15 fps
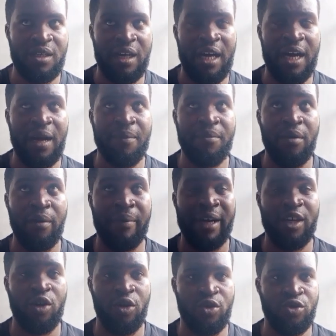
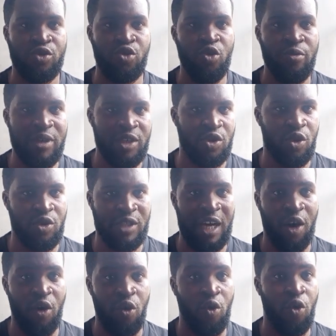my control measures
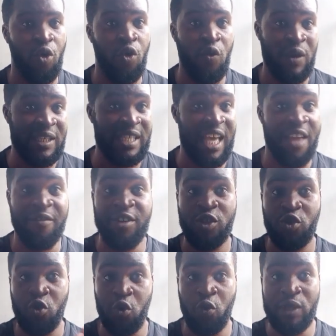are always every
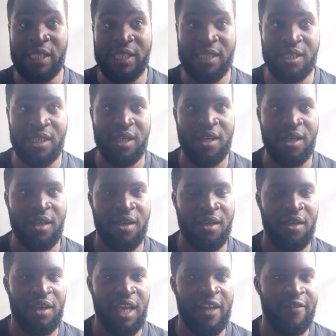2 weeks.
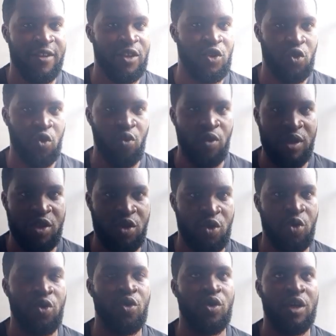Every 2 weeks.
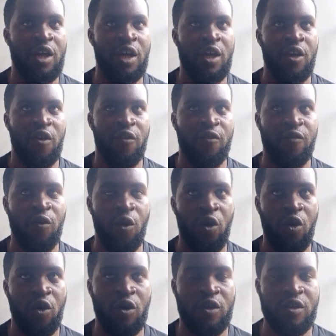So
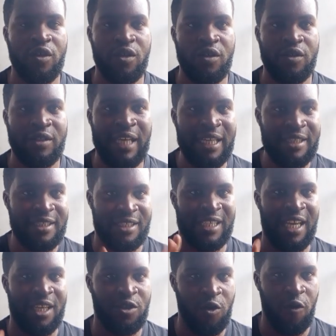for that
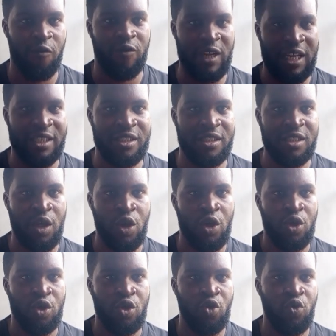size of land,
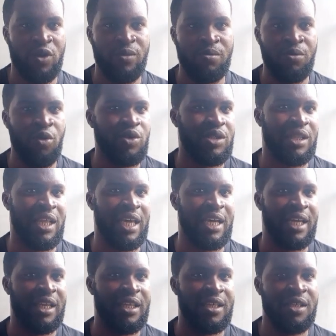you will most
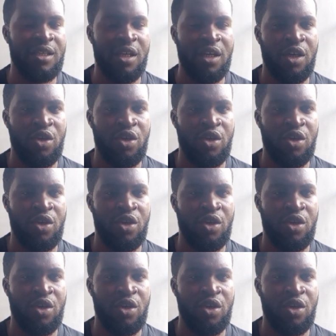likely